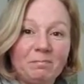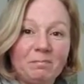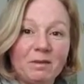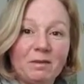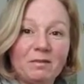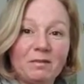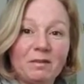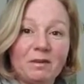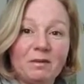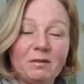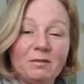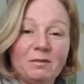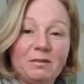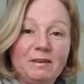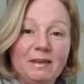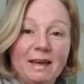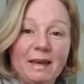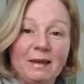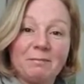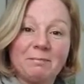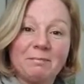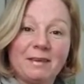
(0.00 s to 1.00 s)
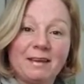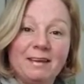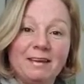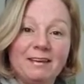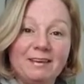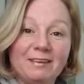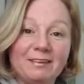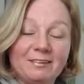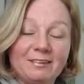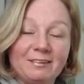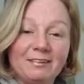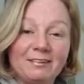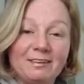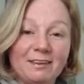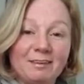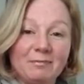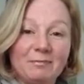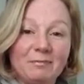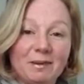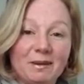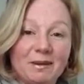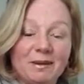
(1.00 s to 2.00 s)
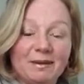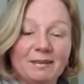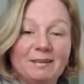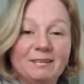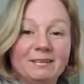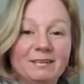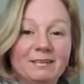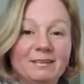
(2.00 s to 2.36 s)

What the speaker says: So yeah, just give me a